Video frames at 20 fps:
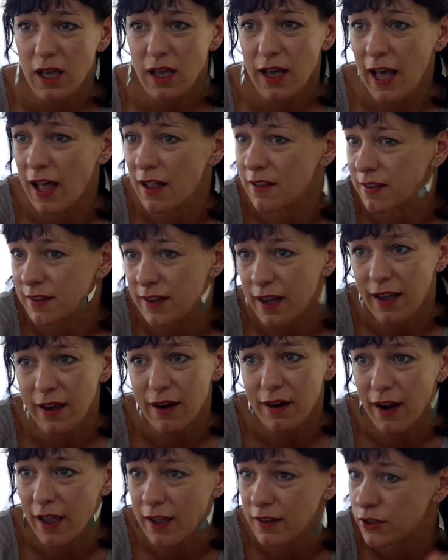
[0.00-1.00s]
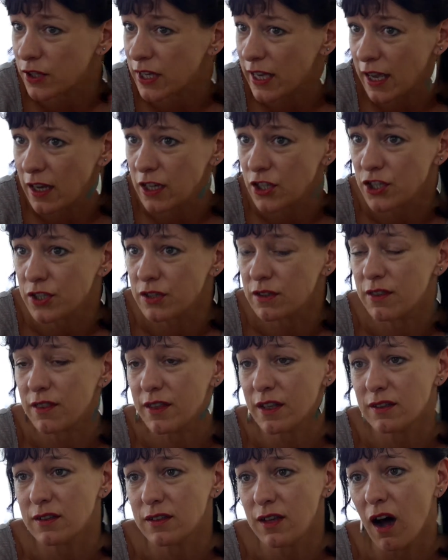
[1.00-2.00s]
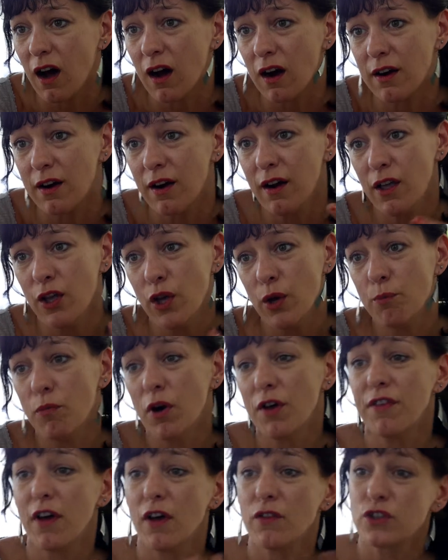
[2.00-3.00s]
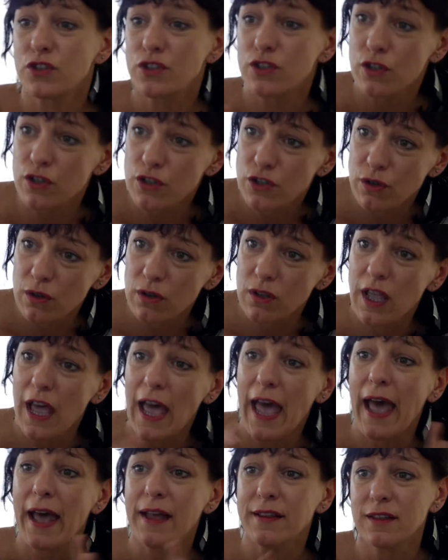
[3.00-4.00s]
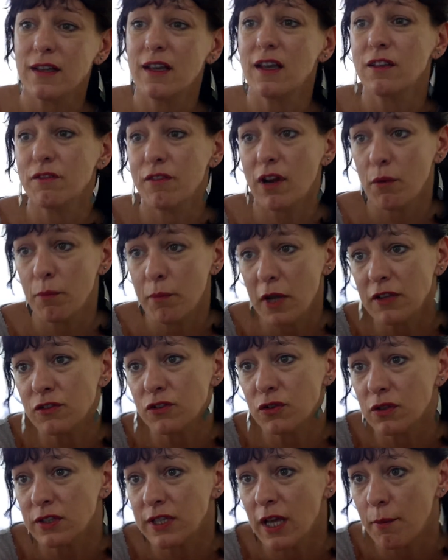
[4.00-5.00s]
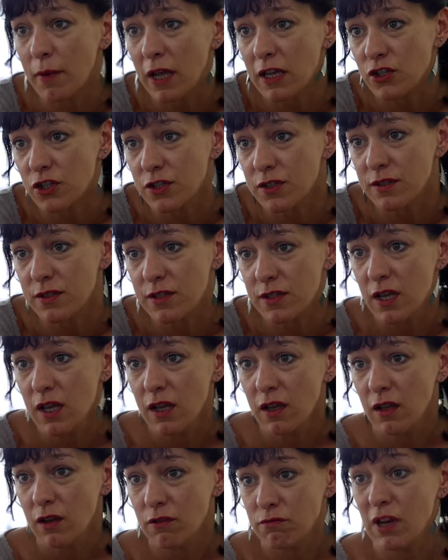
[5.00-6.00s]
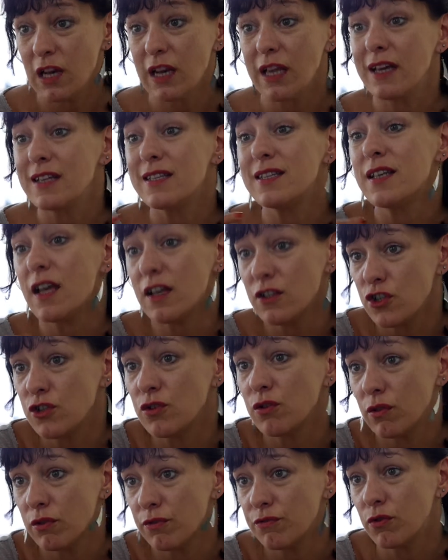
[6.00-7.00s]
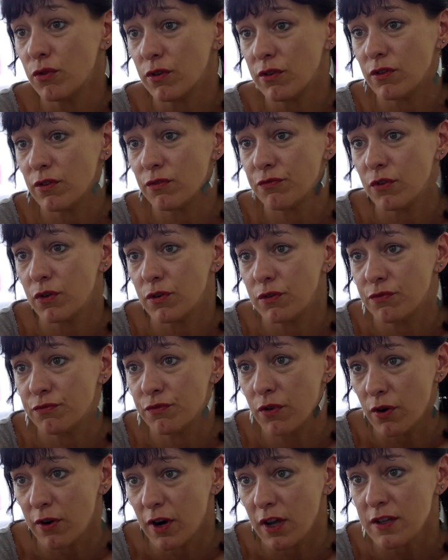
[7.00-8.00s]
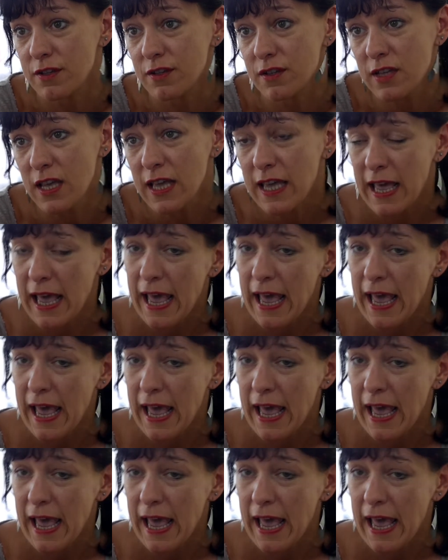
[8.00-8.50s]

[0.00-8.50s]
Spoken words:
healthcare, education, that are both on the social and environmental dimensions really essential for us.